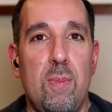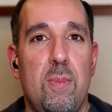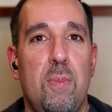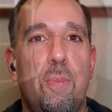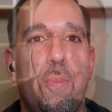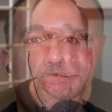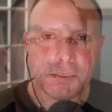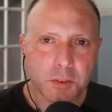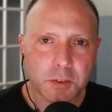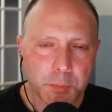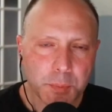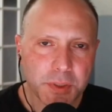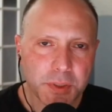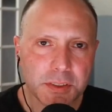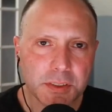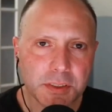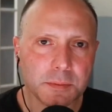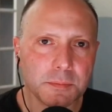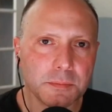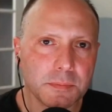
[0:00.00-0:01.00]
Yeah, there's
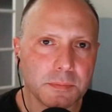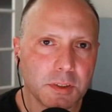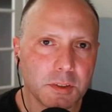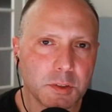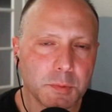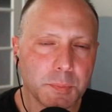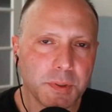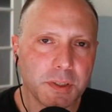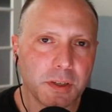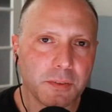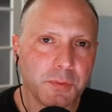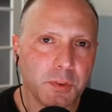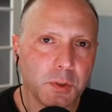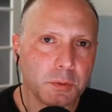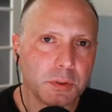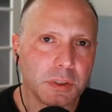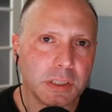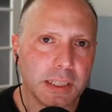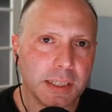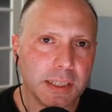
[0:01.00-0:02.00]
been some there's been a
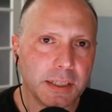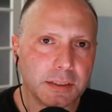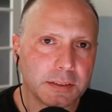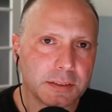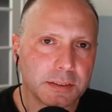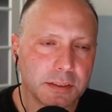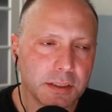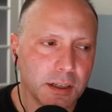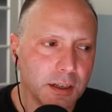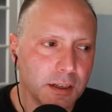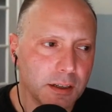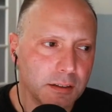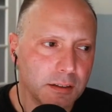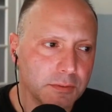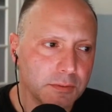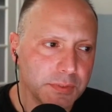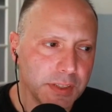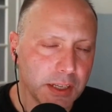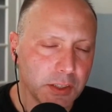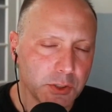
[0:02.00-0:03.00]
few leaks
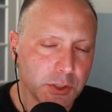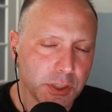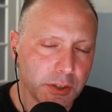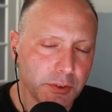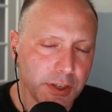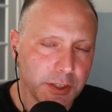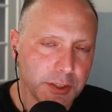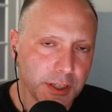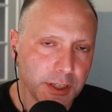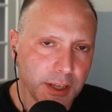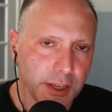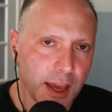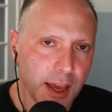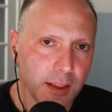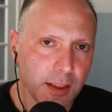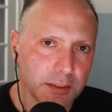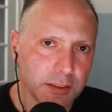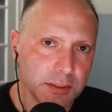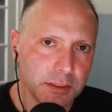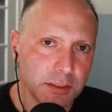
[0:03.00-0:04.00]
of next generation
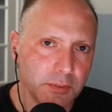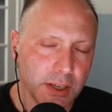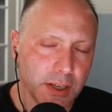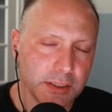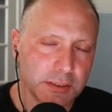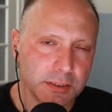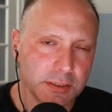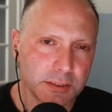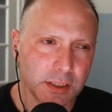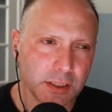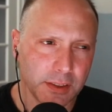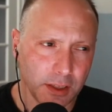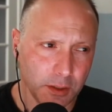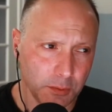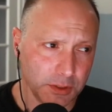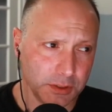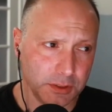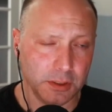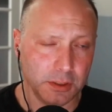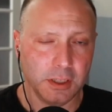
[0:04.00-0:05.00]
Galaxy devices. I think
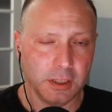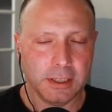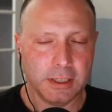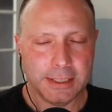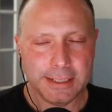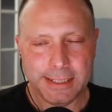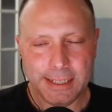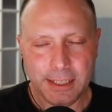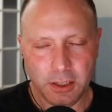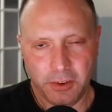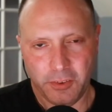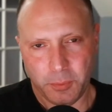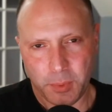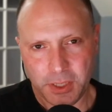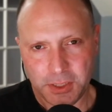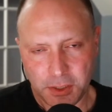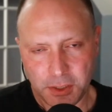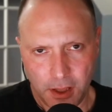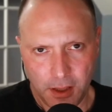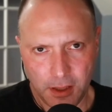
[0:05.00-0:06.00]
it was, you know,
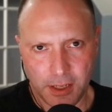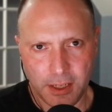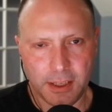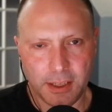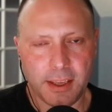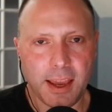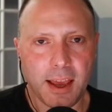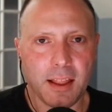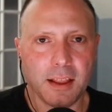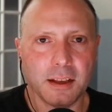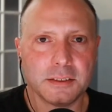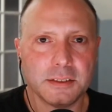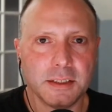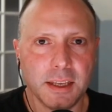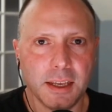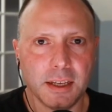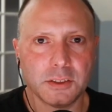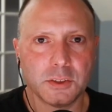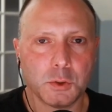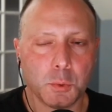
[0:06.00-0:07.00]
everybody's calling it
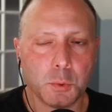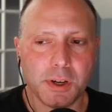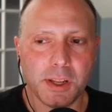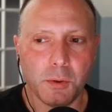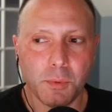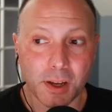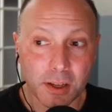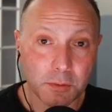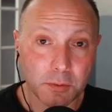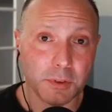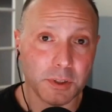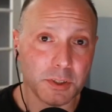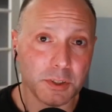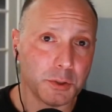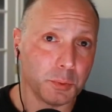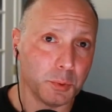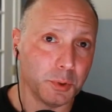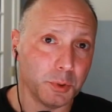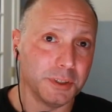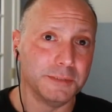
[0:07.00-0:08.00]
Galaxy S21,
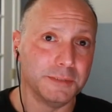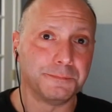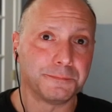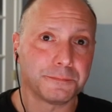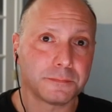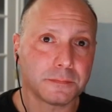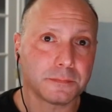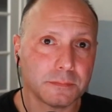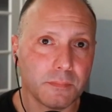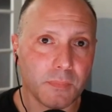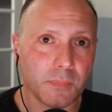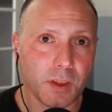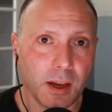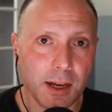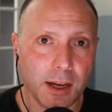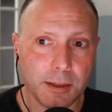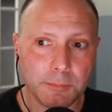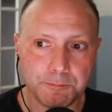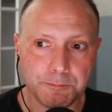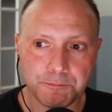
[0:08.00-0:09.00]
which would
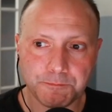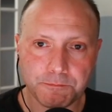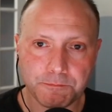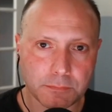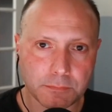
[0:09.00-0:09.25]
um